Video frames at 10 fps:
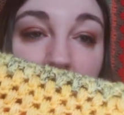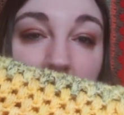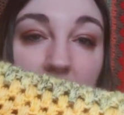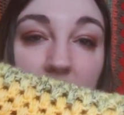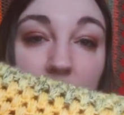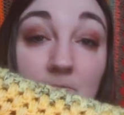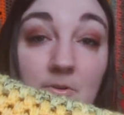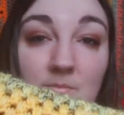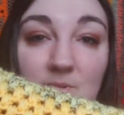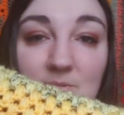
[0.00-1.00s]
like
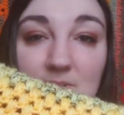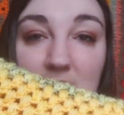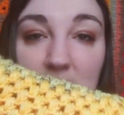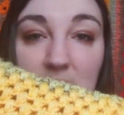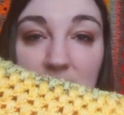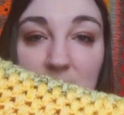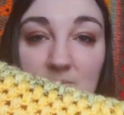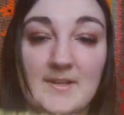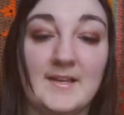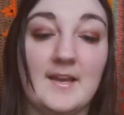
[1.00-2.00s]
full moon yellow.
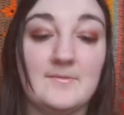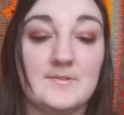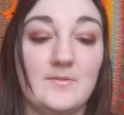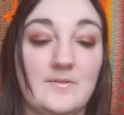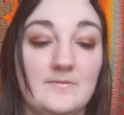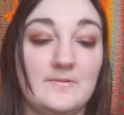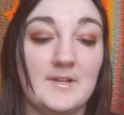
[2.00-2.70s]
Like I was going for